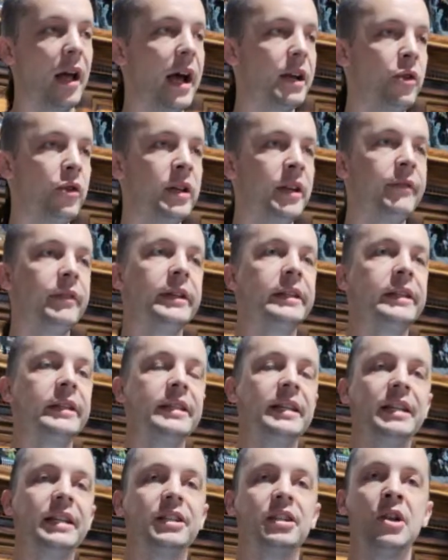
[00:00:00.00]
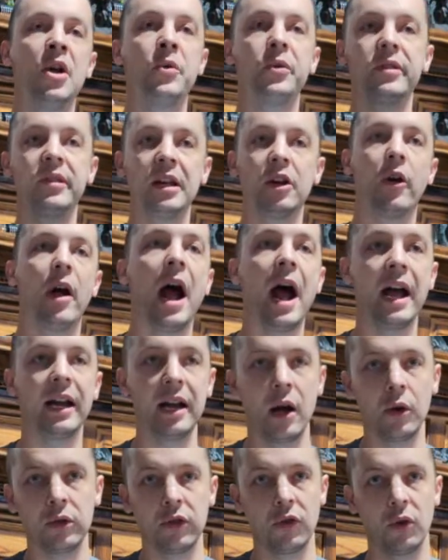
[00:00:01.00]
I don't even need to know secret
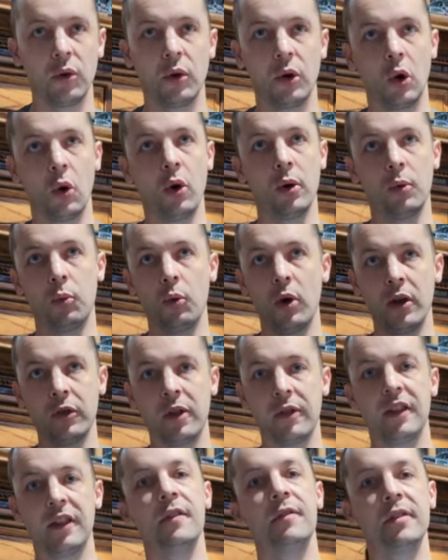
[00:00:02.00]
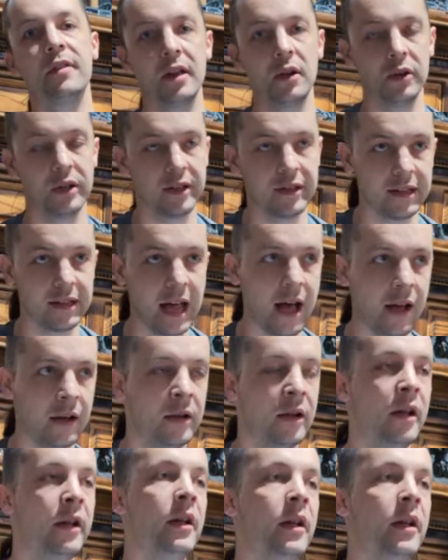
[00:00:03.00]
hideouts or where the Thieves Guild is yet,